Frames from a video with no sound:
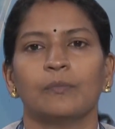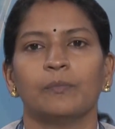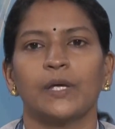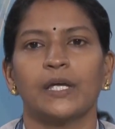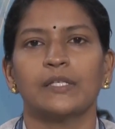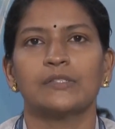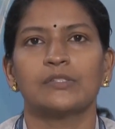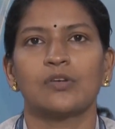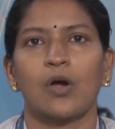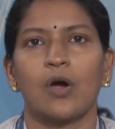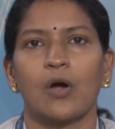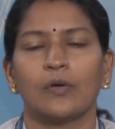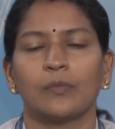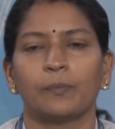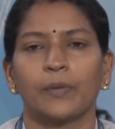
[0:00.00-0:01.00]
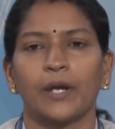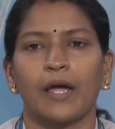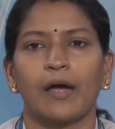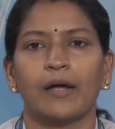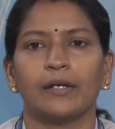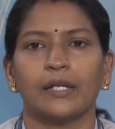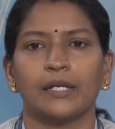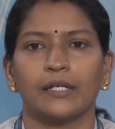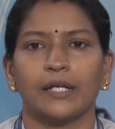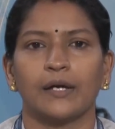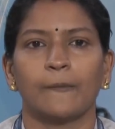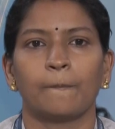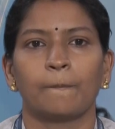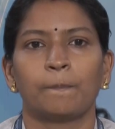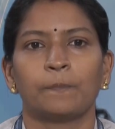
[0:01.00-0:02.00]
based on prior data,